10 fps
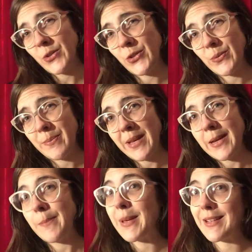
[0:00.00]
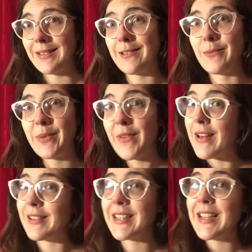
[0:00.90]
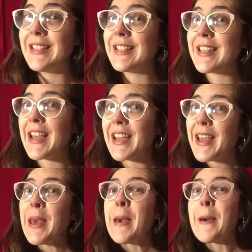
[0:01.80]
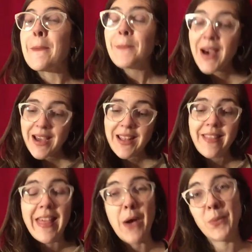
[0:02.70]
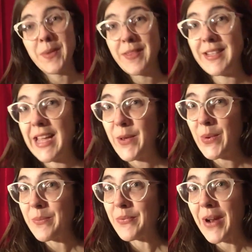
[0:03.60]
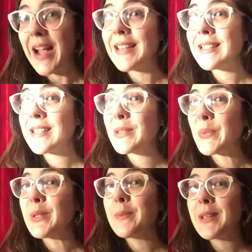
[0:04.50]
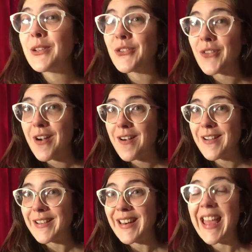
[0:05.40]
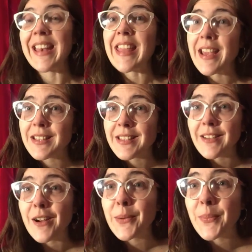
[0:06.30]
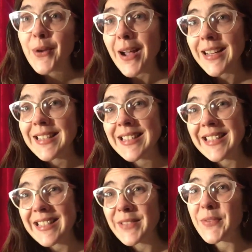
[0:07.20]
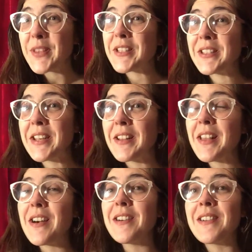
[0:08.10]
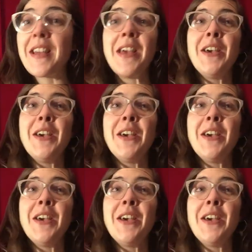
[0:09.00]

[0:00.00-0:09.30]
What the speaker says: Zoom meetup because it'll be Valentine's Day, but that will be the day when prizes will be drawn. And yes, there are prizes for this knit along.